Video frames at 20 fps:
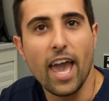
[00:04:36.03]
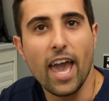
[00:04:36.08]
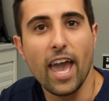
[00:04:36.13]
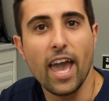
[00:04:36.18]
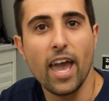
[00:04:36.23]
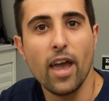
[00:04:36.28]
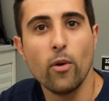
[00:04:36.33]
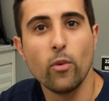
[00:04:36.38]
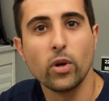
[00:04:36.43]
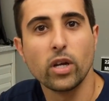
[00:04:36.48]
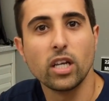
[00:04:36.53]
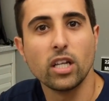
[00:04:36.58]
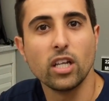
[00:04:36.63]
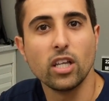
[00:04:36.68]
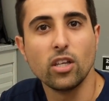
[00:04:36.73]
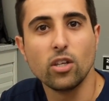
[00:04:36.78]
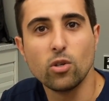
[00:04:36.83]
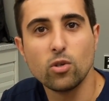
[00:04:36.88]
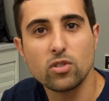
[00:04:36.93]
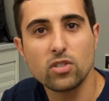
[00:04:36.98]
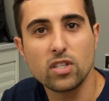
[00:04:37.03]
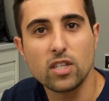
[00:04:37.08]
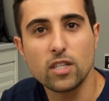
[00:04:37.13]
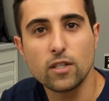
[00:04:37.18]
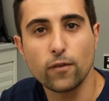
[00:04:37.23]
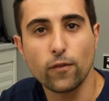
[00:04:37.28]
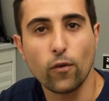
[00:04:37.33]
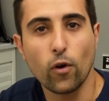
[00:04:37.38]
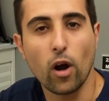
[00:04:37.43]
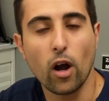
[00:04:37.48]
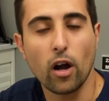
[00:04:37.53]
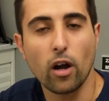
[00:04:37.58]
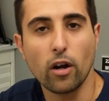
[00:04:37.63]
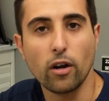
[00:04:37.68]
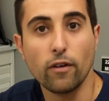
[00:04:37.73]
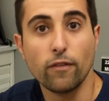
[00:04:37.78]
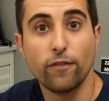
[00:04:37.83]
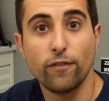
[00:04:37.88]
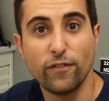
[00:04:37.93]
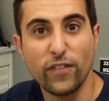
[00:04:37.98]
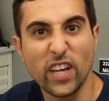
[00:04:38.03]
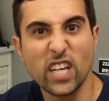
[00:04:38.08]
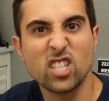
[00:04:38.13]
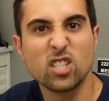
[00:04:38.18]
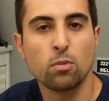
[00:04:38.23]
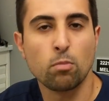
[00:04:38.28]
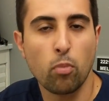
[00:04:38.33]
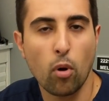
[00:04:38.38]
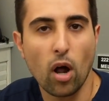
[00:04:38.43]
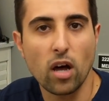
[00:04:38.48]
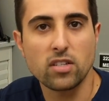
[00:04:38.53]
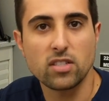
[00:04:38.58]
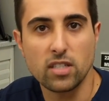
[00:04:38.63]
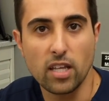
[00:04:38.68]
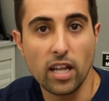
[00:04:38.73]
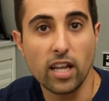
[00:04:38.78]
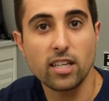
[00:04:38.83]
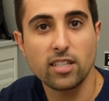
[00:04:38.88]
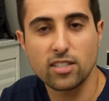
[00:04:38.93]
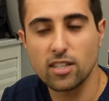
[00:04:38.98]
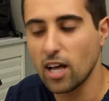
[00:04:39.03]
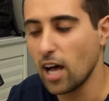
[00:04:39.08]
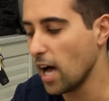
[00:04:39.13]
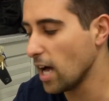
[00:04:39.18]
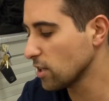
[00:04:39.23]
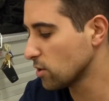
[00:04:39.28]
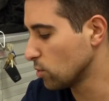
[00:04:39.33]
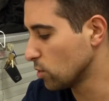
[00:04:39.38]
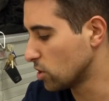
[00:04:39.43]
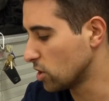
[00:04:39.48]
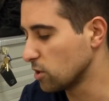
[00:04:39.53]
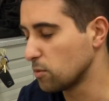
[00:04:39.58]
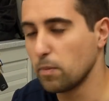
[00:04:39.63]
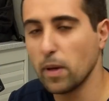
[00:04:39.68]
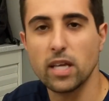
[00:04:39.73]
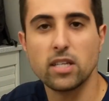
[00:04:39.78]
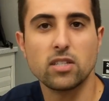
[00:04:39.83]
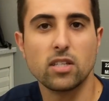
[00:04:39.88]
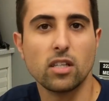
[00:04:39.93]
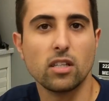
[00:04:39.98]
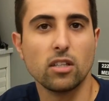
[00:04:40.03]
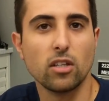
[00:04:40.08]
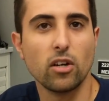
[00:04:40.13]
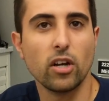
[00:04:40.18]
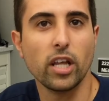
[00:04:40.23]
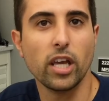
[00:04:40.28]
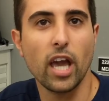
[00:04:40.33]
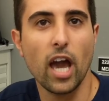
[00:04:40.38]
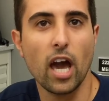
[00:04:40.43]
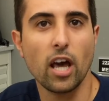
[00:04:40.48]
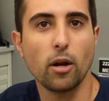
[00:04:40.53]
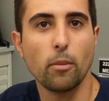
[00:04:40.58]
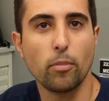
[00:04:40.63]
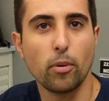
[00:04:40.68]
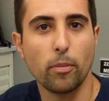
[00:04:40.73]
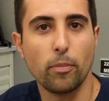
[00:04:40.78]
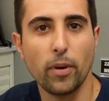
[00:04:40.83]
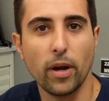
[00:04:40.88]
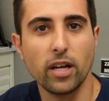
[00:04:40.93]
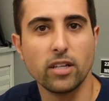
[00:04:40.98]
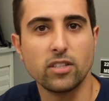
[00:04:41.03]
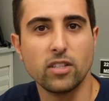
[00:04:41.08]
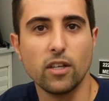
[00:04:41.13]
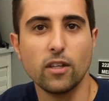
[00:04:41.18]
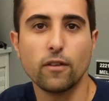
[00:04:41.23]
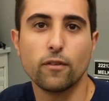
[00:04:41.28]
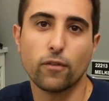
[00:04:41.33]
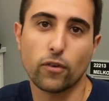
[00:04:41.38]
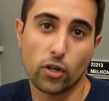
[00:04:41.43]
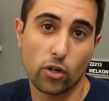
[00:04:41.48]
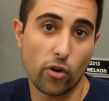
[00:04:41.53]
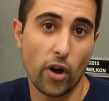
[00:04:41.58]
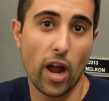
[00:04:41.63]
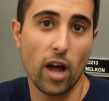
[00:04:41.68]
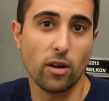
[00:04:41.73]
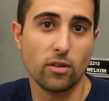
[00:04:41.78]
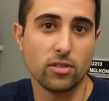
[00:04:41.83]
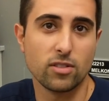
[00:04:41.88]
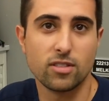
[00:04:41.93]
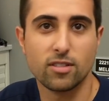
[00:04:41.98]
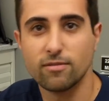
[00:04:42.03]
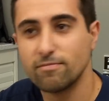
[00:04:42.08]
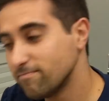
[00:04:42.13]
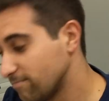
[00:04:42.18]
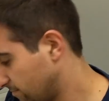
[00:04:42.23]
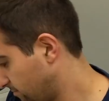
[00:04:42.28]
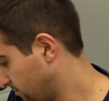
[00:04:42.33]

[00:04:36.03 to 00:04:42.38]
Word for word: And we're gonna use this for our fixed prosthetics class, which is basically learning how to prepare teeth for crowns.